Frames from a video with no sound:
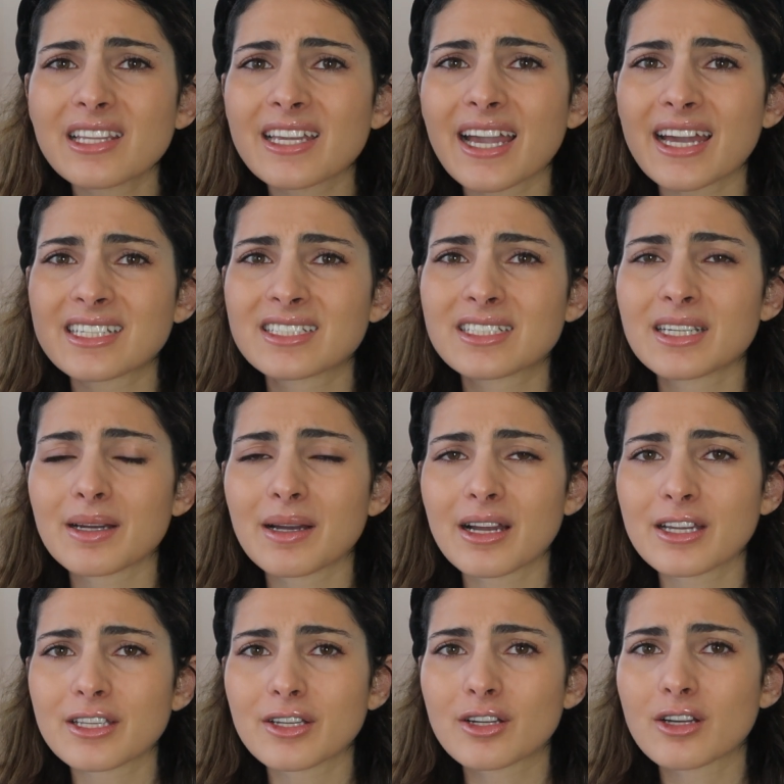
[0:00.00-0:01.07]
get
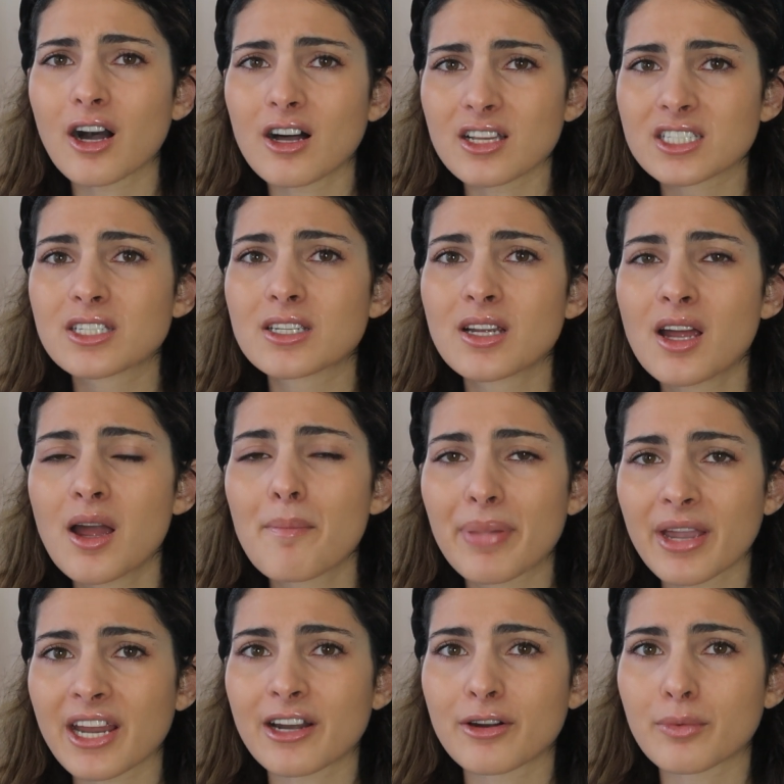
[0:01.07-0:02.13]
the cost
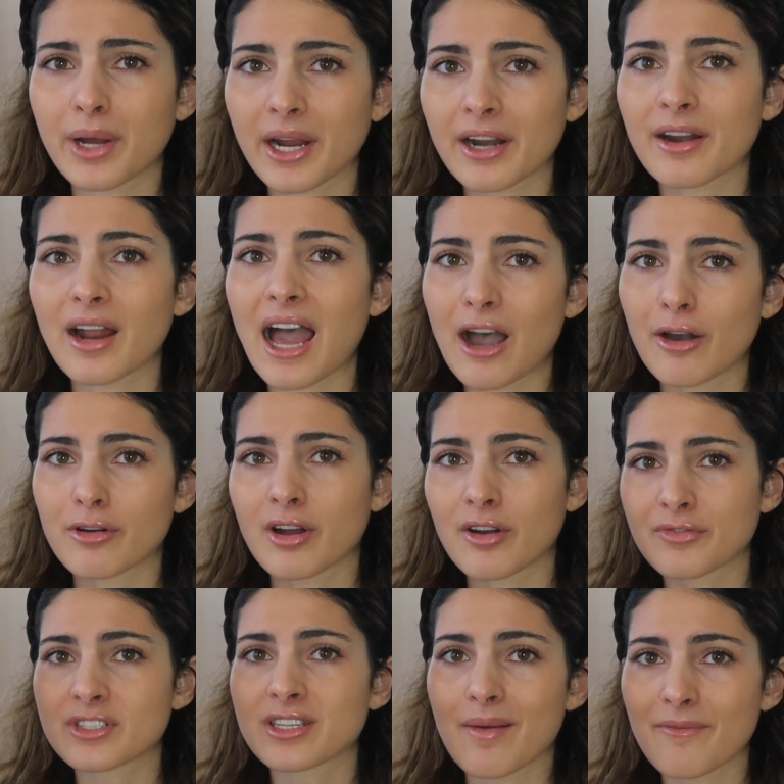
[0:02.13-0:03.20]
per wear out of
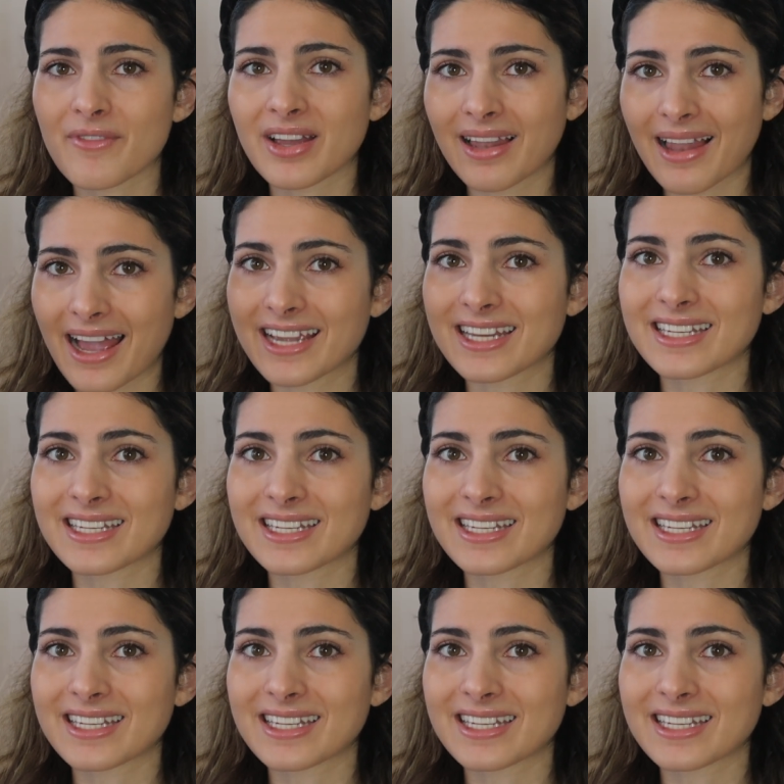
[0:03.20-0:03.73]
something like